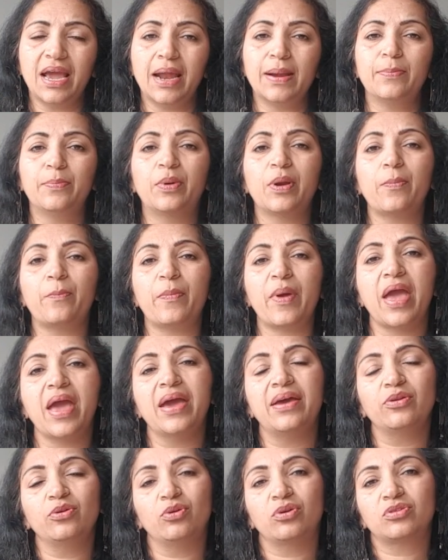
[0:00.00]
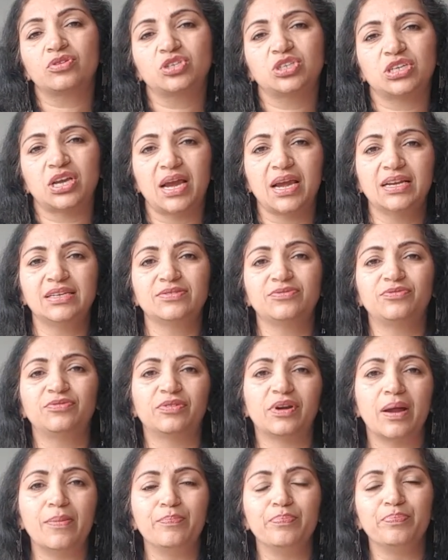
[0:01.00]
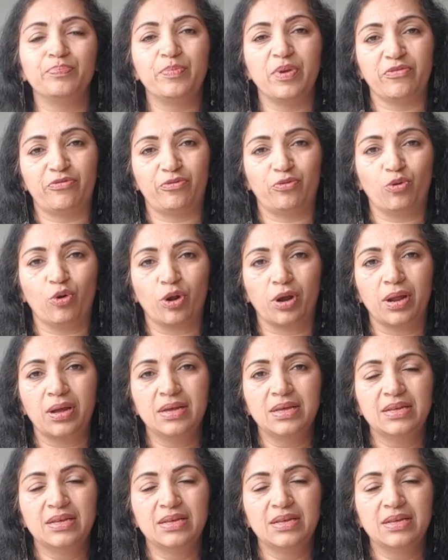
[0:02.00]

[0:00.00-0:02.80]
and prepare your child from before.